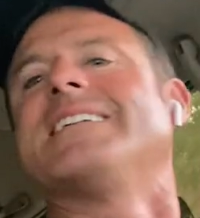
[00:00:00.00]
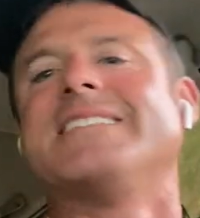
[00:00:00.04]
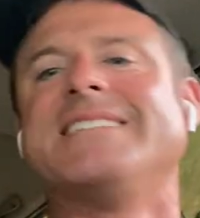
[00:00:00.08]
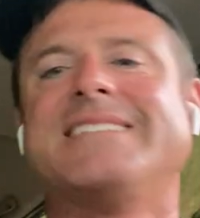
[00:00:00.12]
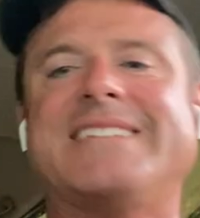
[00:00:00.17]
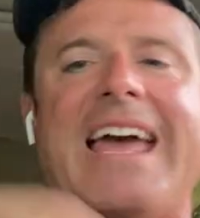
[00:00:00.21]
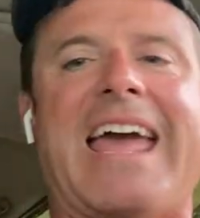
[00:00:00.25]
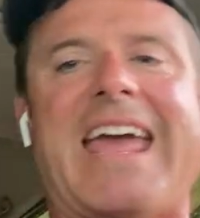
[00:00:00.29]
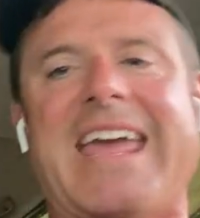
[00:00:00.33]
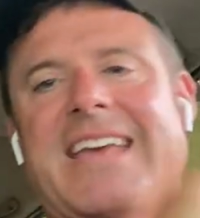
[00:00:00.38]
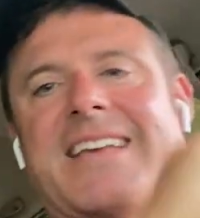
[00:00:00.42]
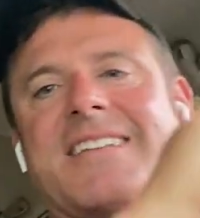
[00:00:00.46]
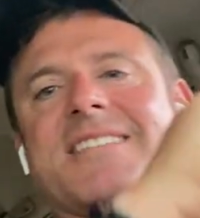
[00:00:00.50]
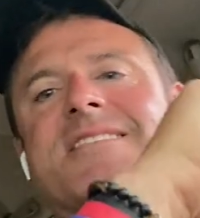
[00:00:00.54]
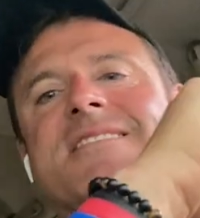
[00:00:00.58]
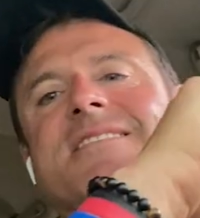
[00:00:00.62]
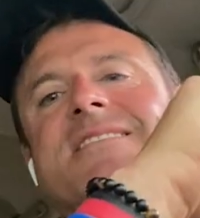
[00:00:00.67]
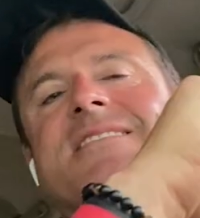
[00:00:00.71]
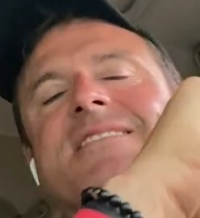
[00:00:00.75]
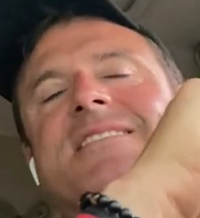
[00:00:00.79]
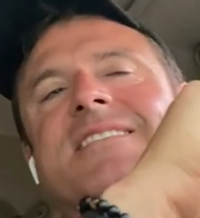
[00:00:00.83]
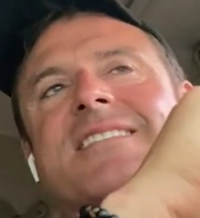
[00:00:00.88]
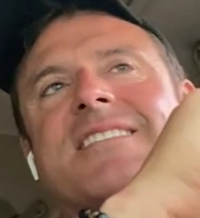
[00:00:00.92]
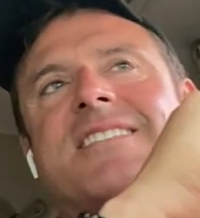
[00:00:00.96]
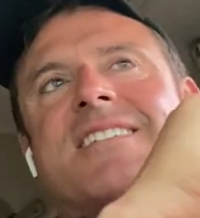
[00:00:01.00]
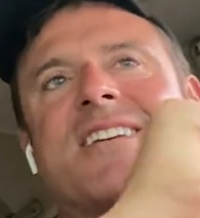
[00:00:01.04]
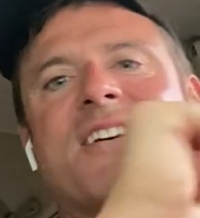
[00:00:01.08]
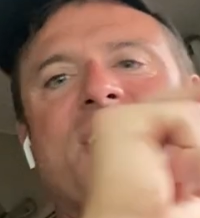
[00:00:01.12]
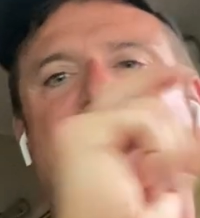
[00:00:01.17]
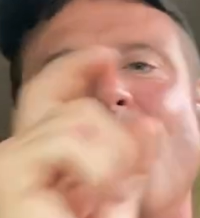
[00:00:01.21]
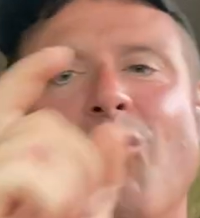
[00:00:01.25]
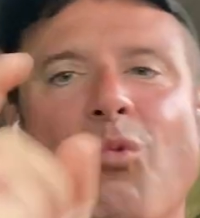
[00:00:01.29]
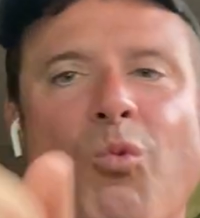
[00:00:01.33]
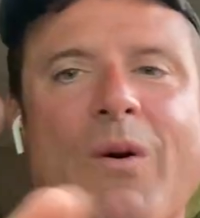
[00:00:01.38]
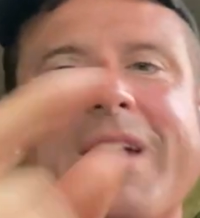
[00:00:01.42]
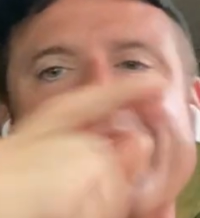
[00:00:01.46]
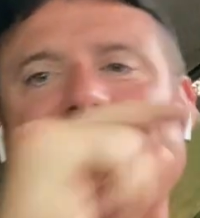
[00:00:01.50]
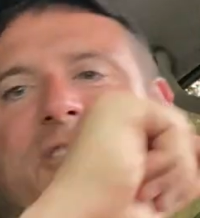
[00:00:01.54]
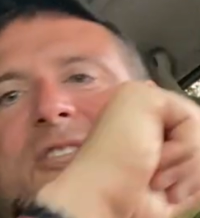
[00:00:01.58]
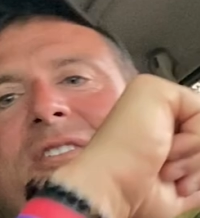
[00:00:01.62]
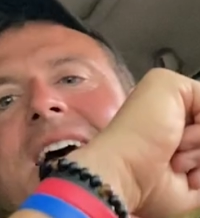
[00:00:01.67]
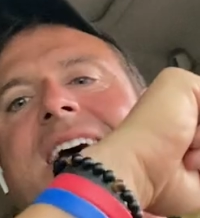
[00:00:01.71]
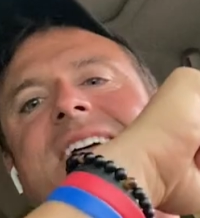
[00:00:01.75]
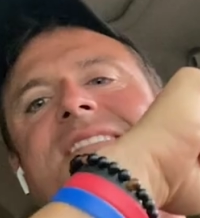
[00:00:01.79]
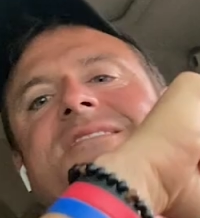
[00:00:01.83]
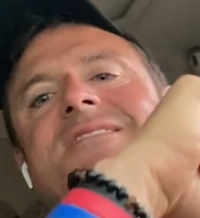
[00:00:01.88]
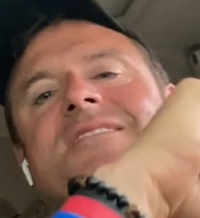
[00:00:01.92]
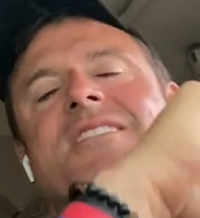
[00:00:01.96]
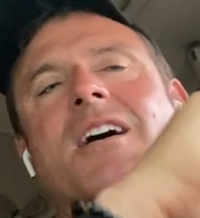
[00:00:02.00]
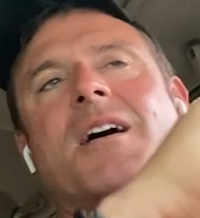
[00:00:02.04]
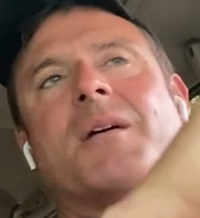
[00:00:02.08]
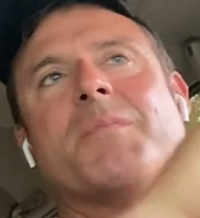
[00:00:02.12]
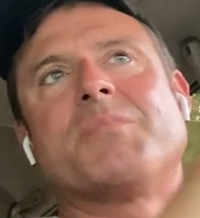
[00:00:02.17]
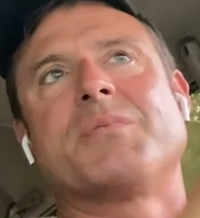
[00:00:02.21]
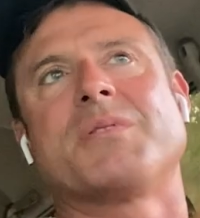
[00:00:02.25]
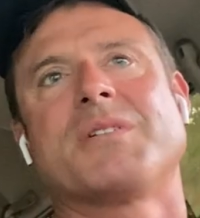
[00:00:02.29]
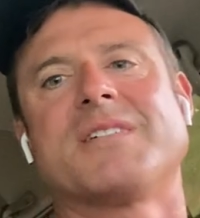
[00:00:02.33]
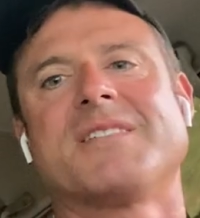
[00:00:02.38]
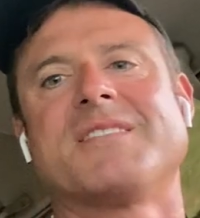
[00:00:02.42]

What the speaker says: takes. Wake your ass up,